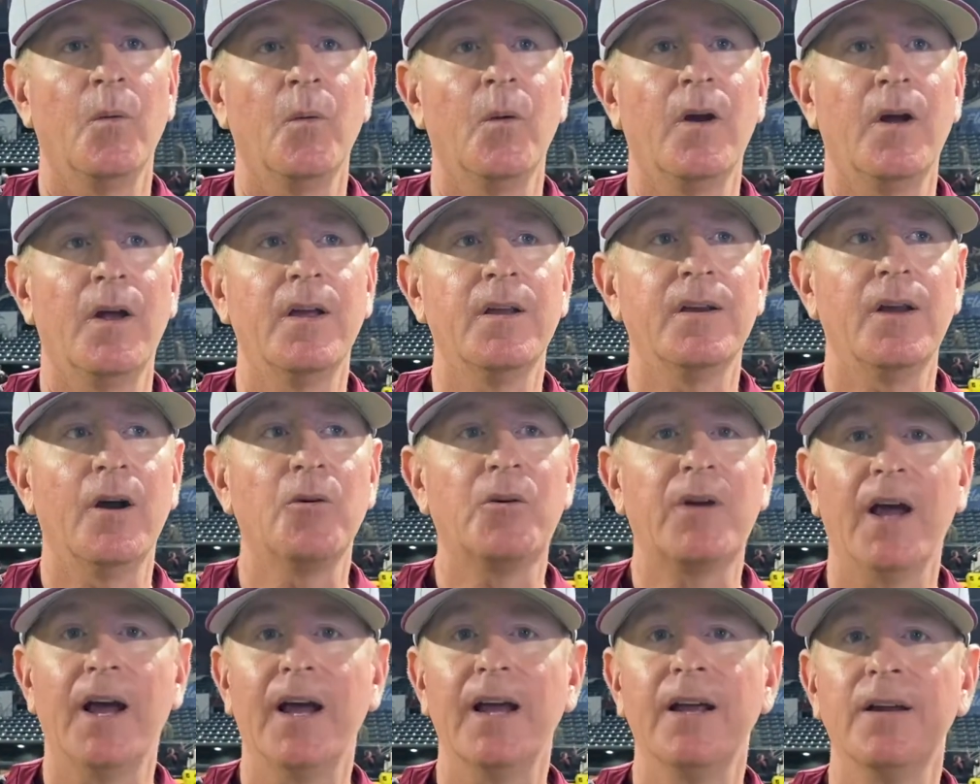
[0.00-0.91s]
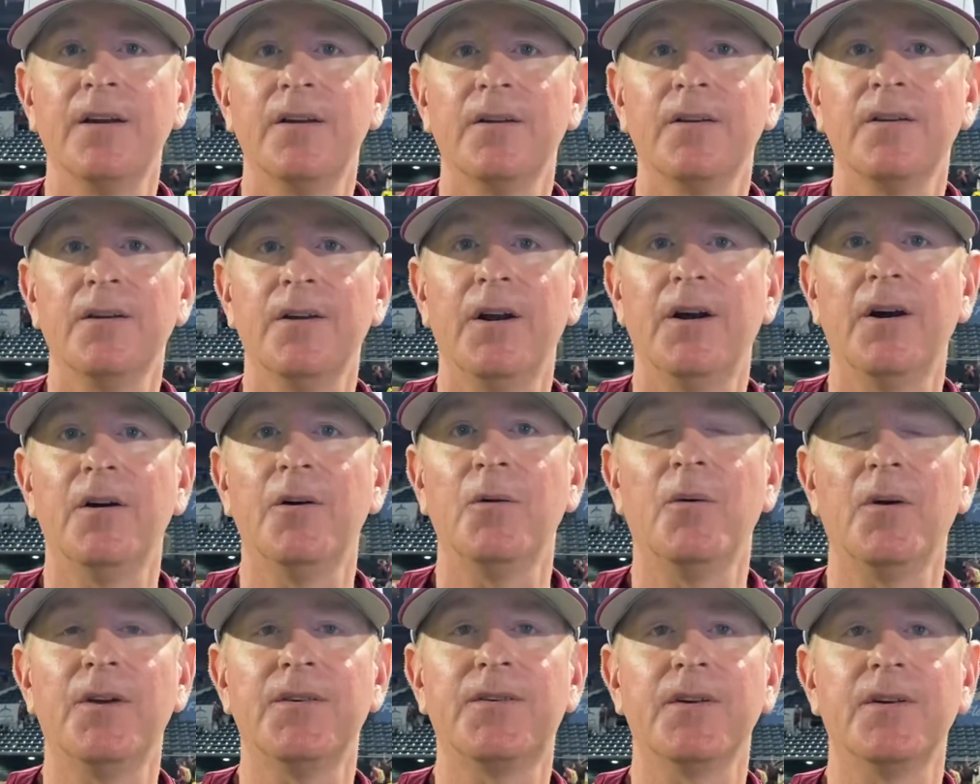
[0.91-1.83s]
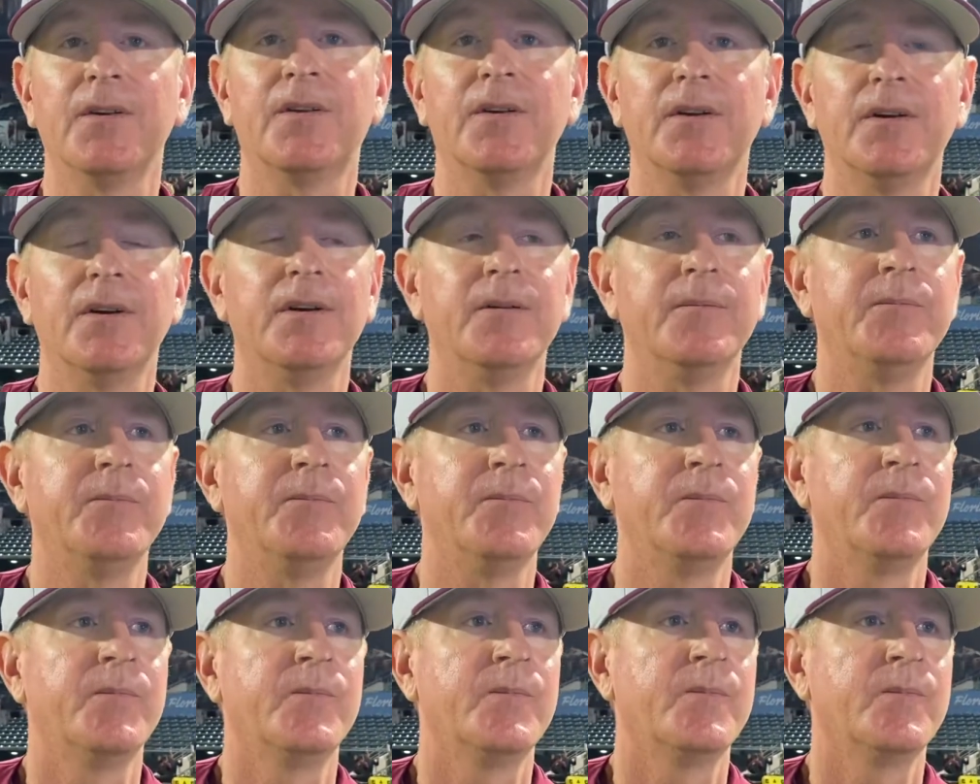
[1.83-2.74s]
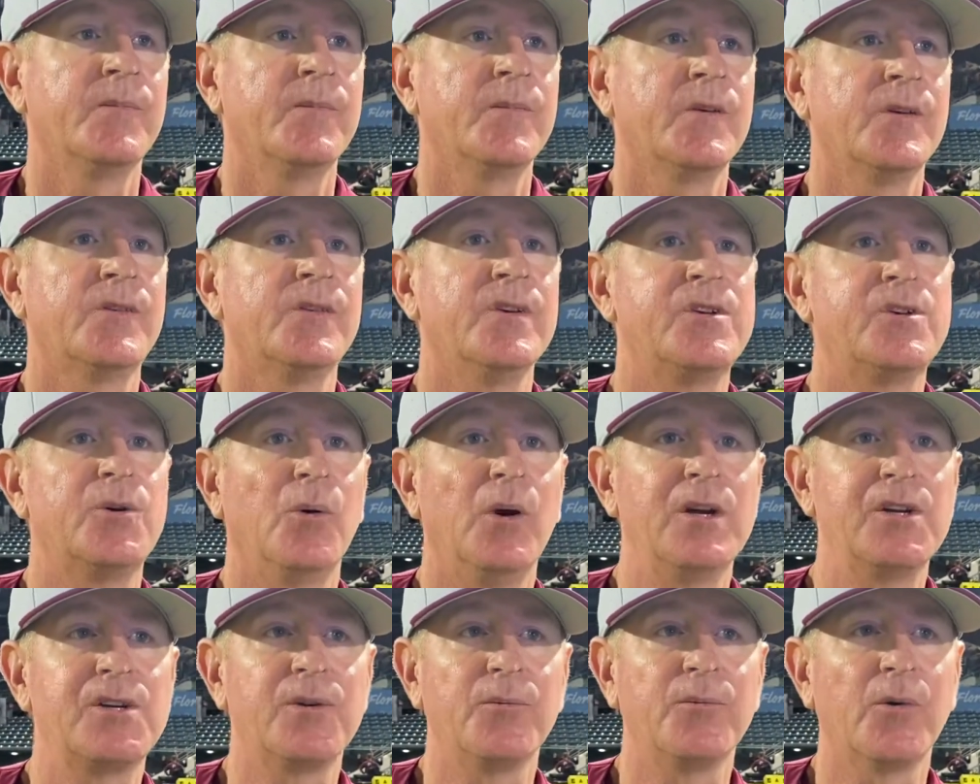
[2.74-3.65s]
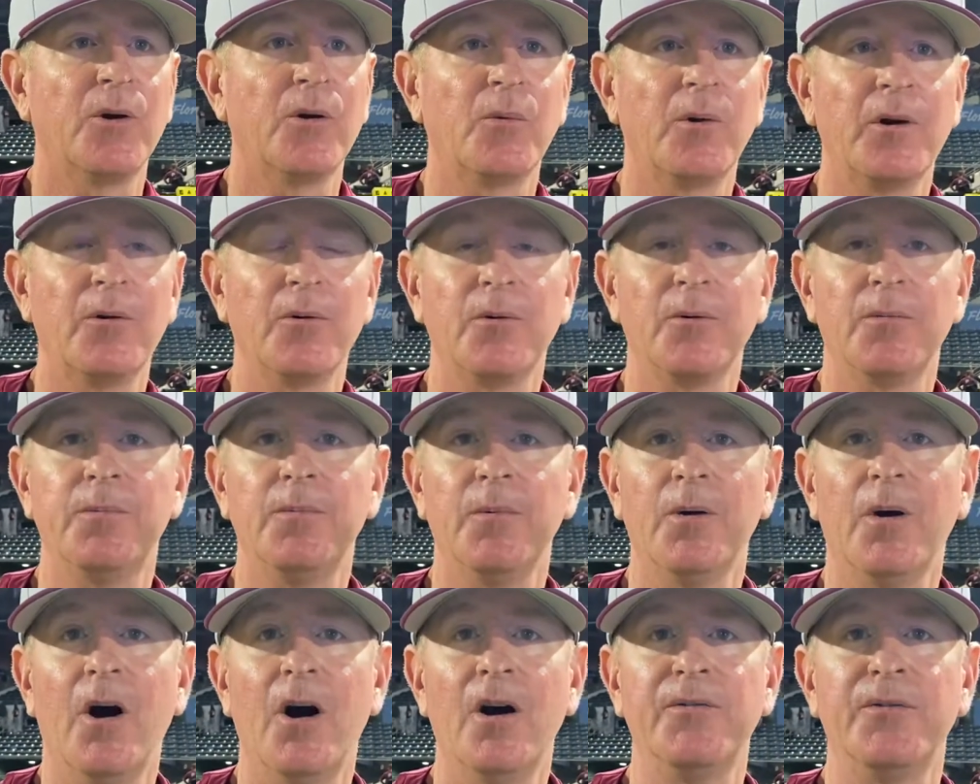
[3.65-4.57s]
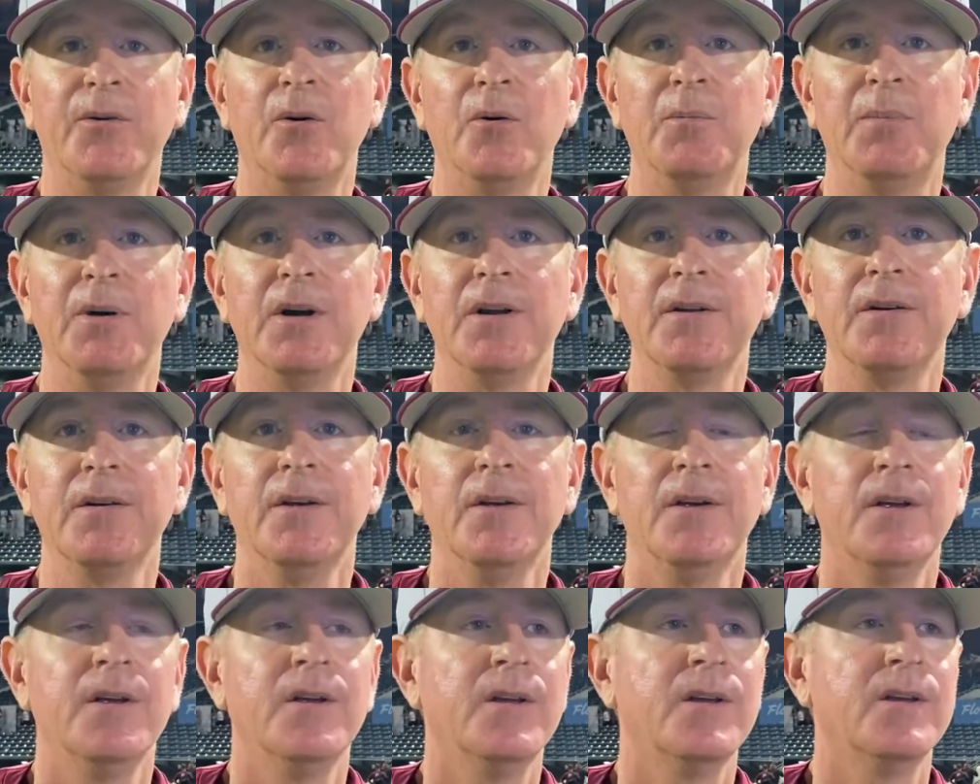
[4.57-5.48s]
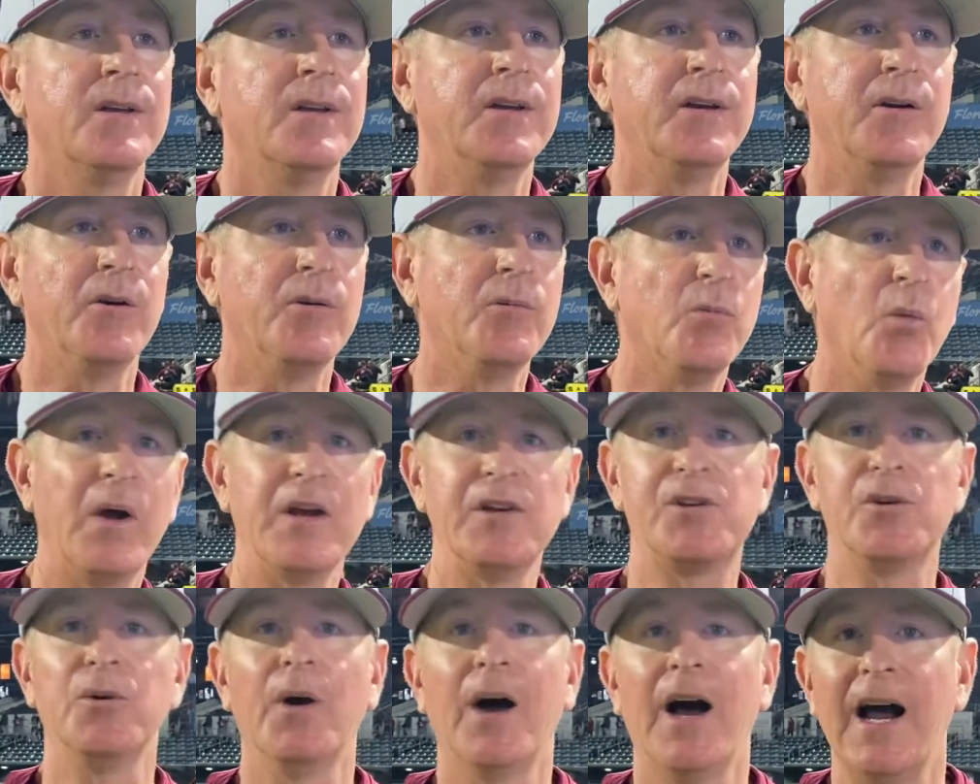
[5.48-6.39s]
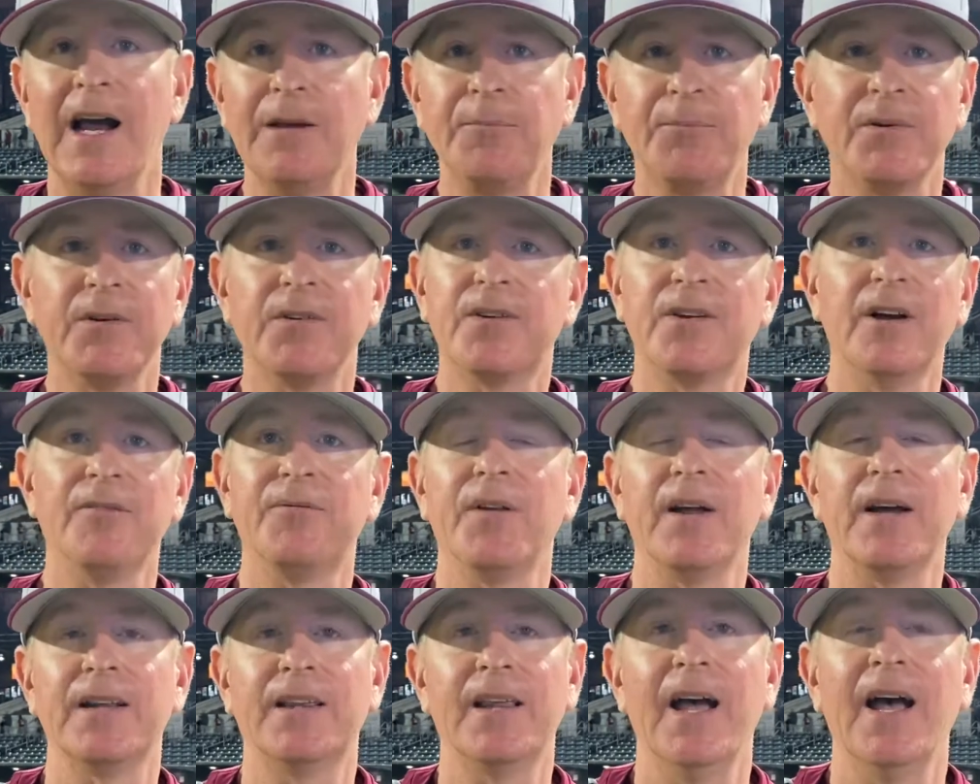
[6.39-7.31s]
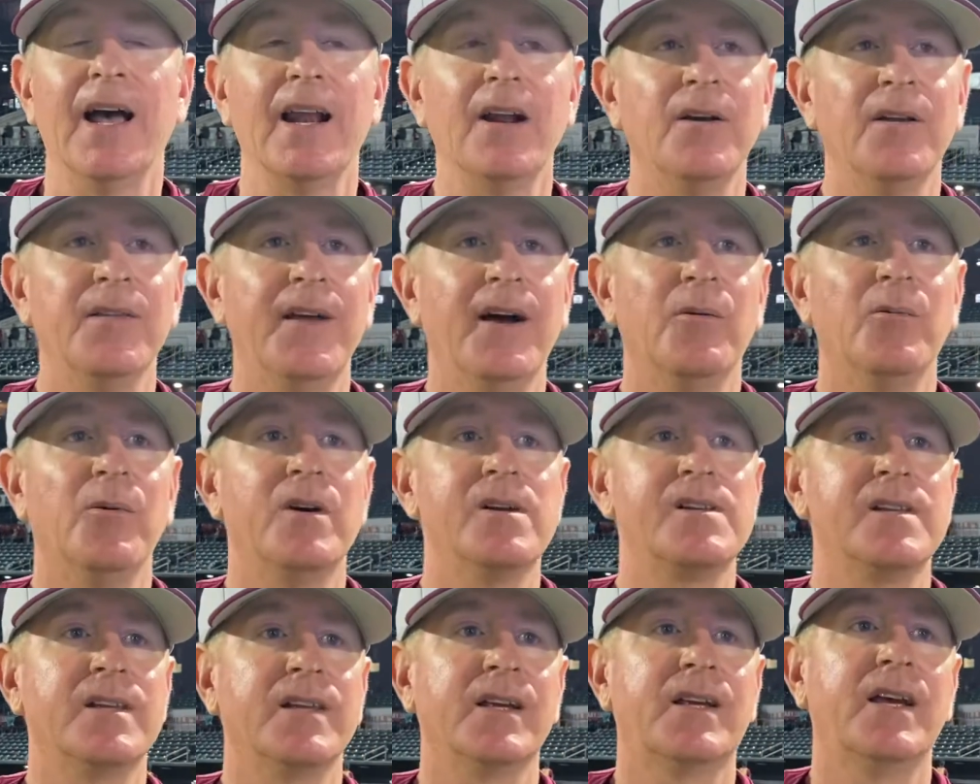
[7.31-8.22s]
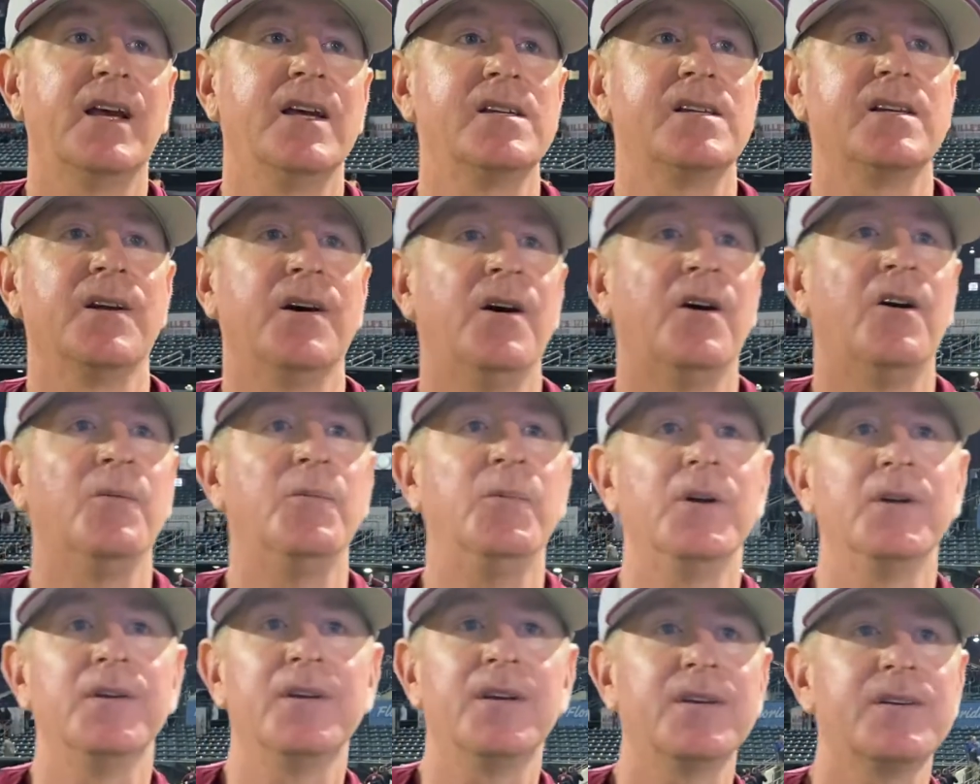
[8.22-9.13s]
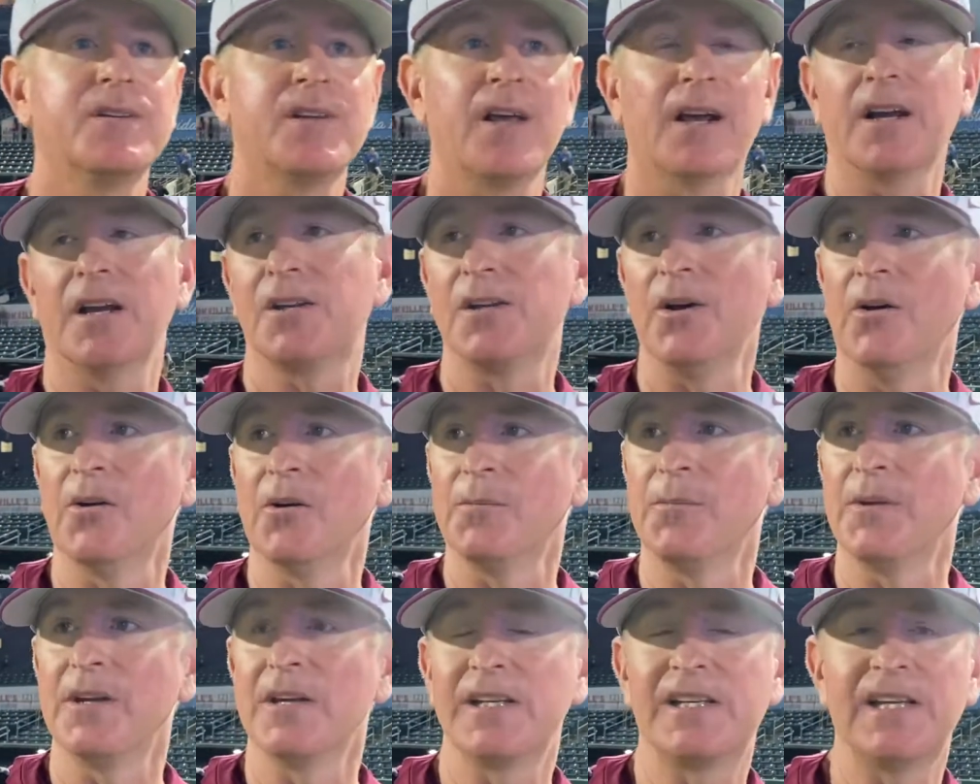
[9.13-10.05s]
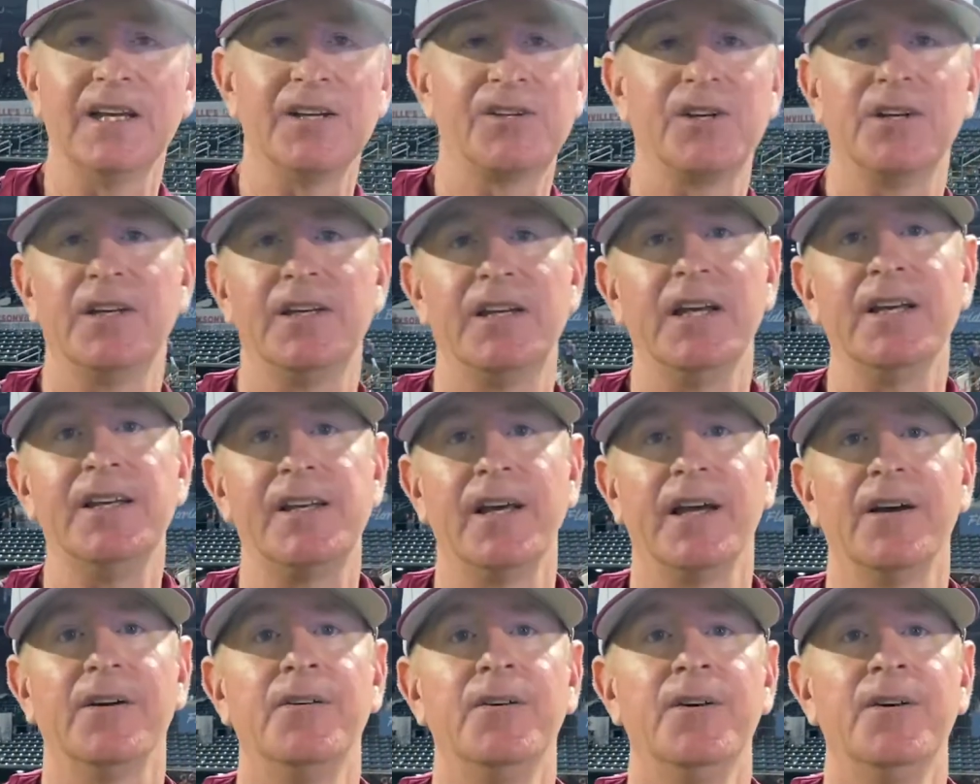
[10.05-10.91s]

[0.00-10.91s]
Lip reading: Well, okay, you know, it wasn't a situation where we were awful, but you know, way too hype and stuff like that. That wasn't the case at all. But it's like I told him, the attention to detail.